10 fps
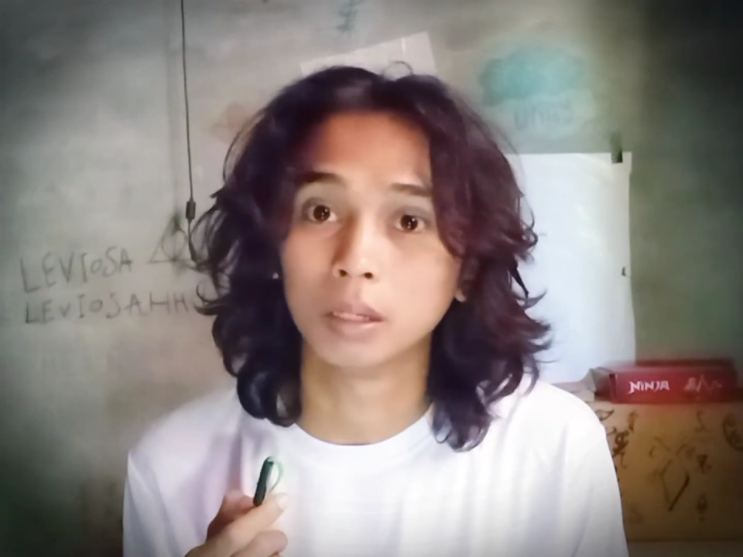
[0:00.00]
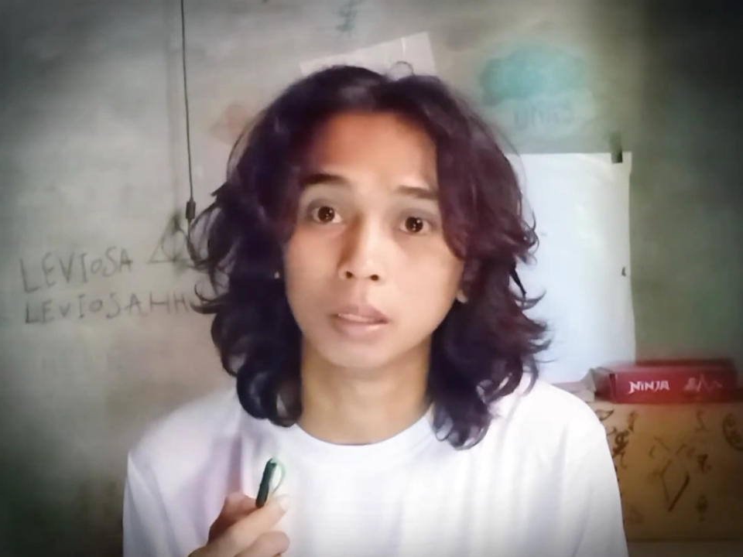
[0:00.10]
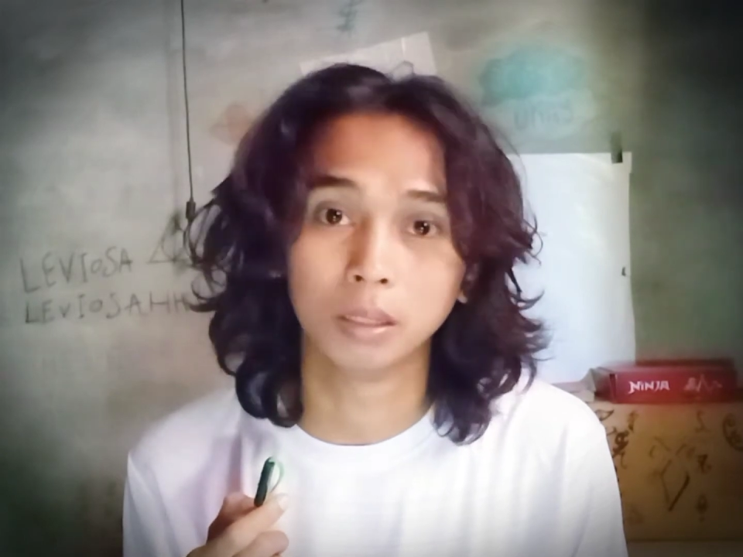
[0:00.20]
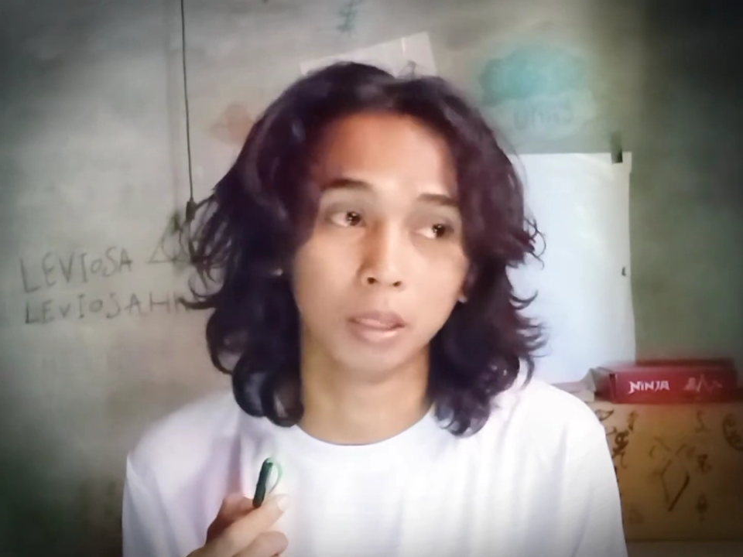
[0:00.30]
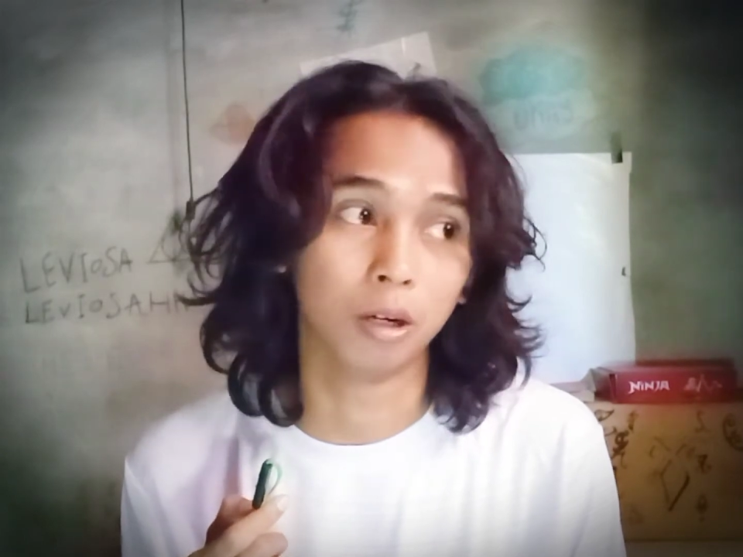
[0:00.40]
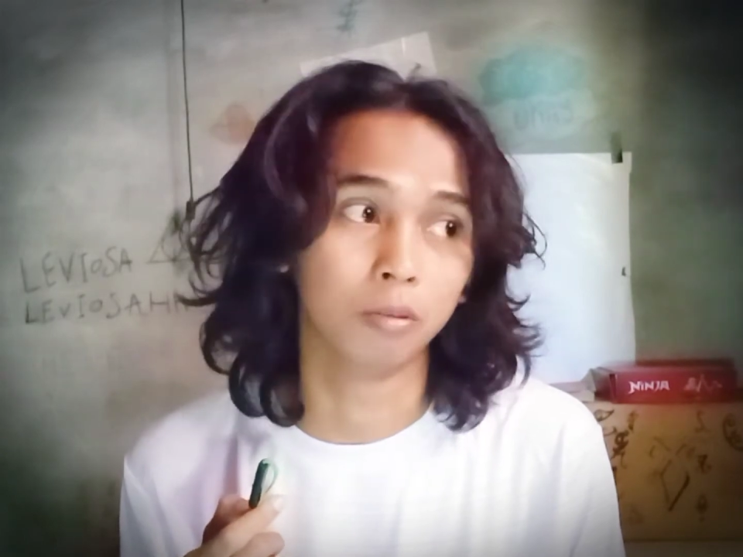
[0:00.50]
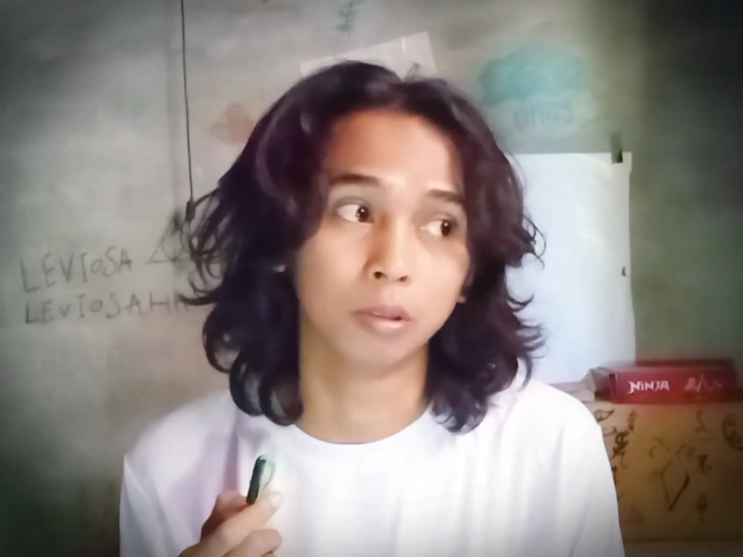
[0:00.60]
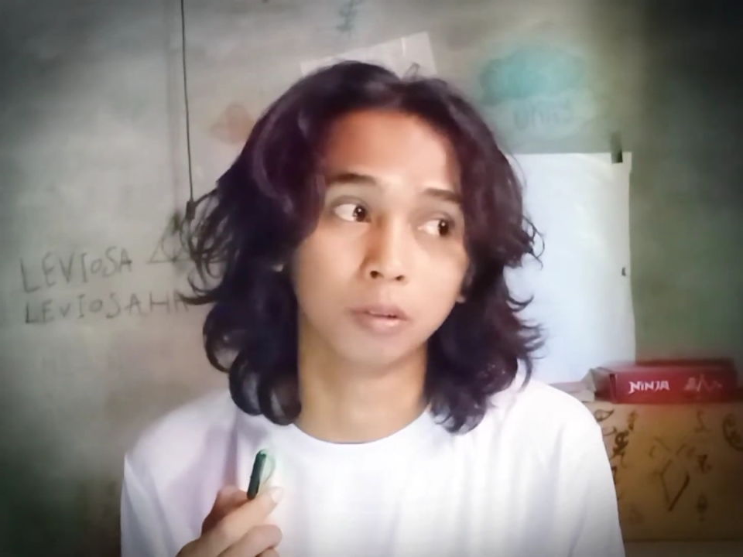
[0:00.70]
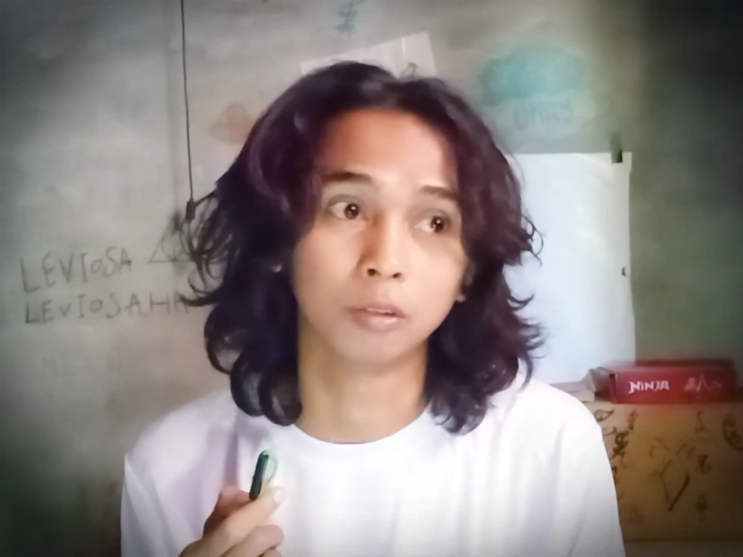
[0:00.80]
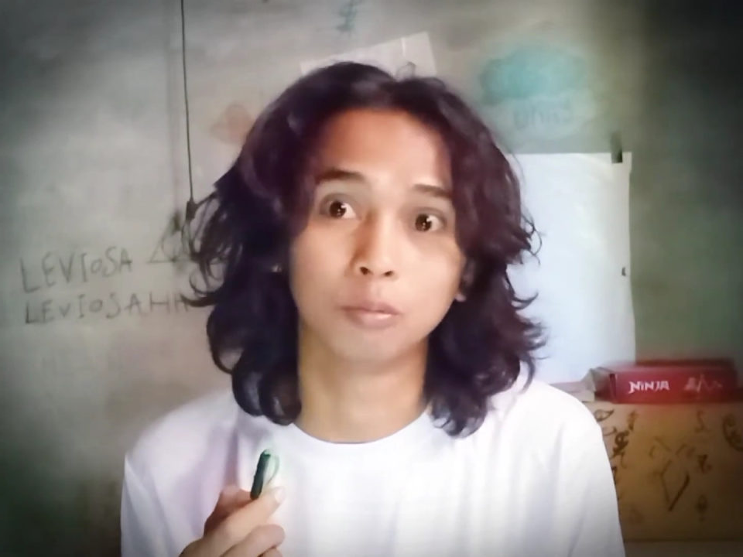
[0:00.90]
in
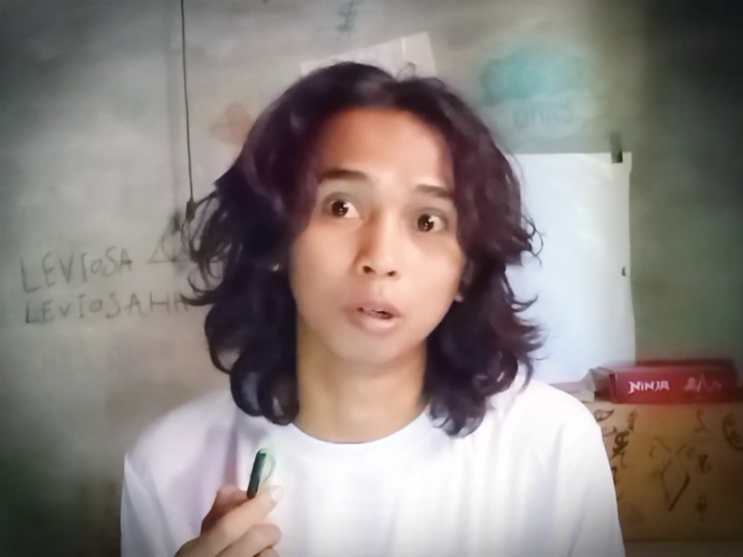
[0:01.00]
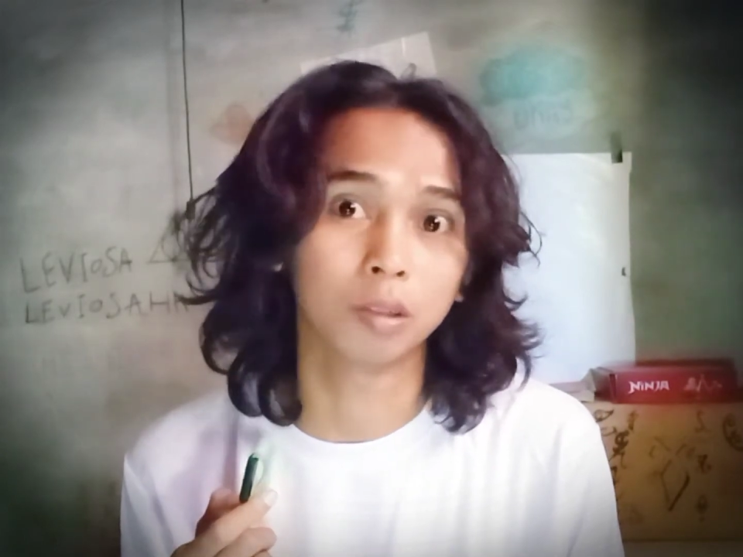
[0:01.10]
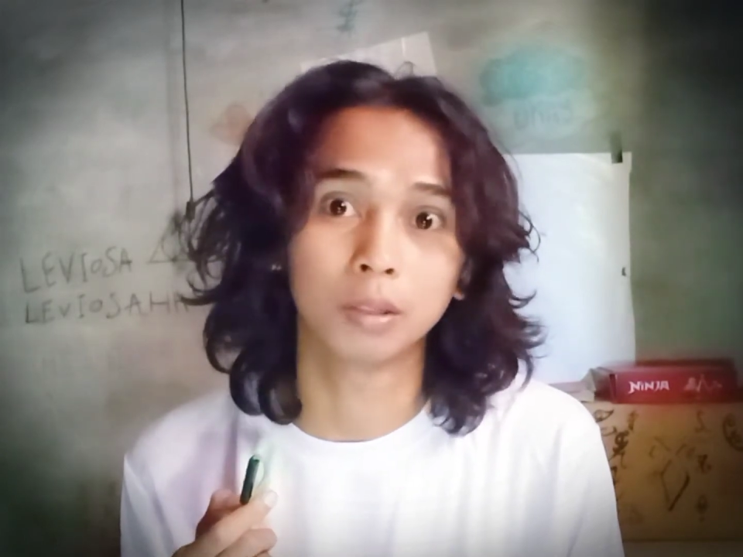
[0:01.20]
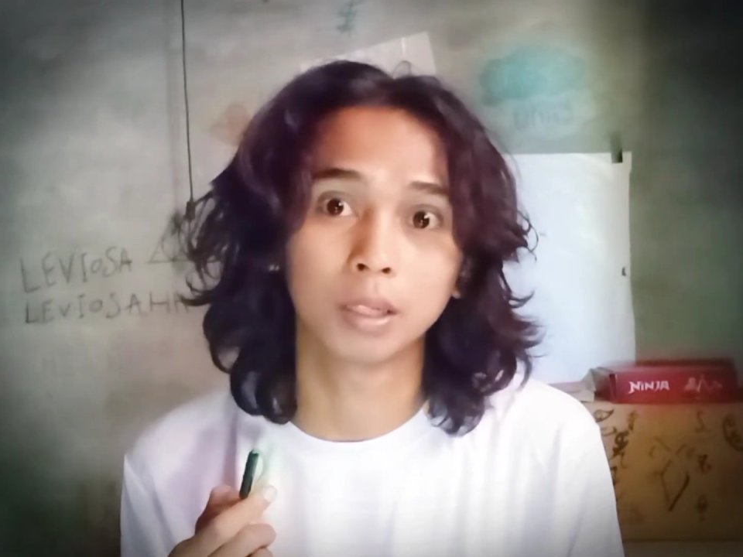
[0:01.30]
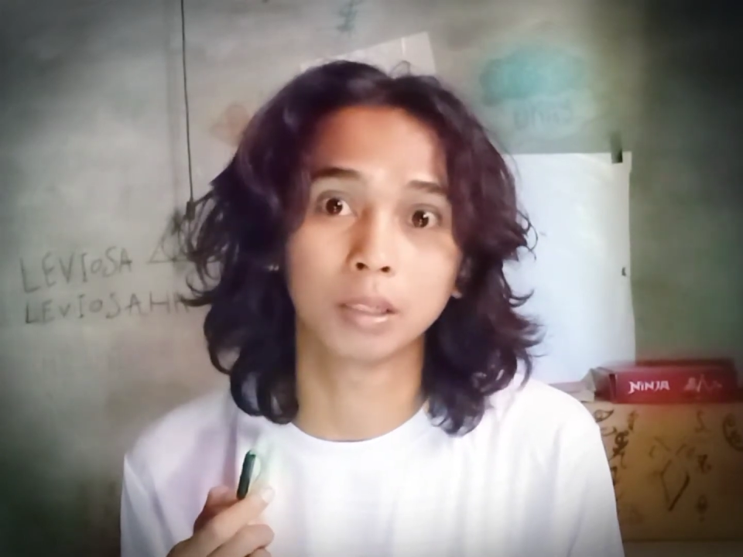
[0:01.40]
another world right